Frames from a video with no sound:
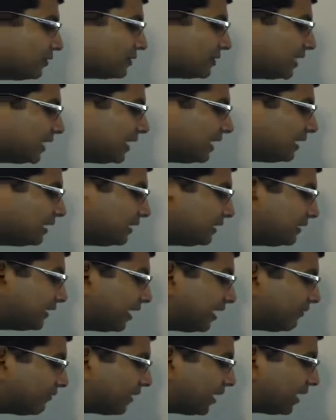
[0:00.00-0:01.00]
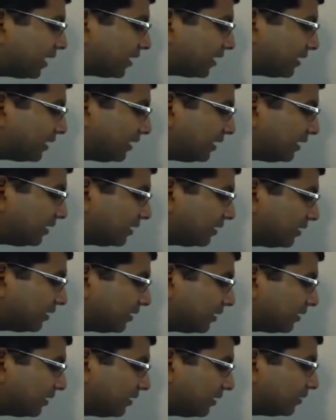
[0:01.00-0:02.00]
say it in Devanagari,
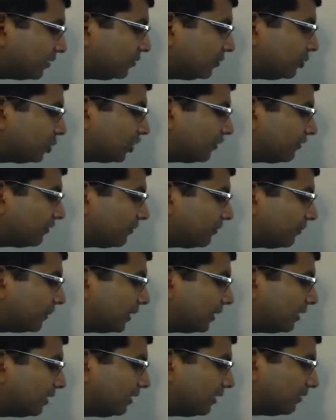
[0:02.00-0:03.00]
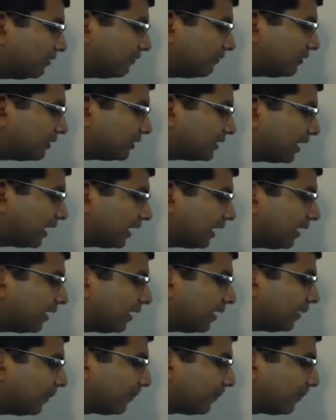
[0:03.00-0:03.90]
you have a ba with a,